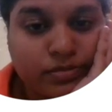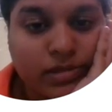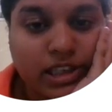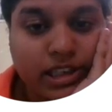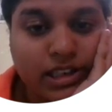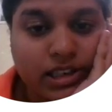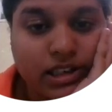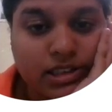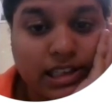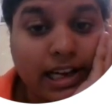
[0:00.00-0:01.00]

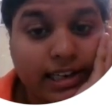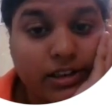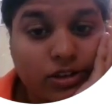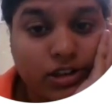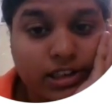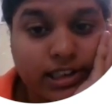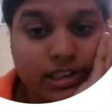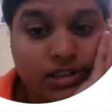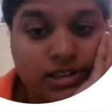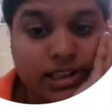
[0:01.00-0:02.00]
The sliding
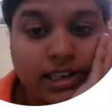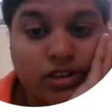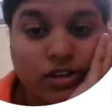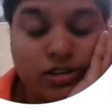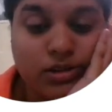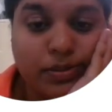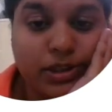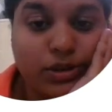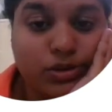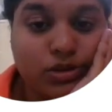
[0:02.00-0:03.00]
contacts can also
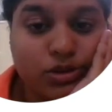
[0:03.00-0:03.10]
produce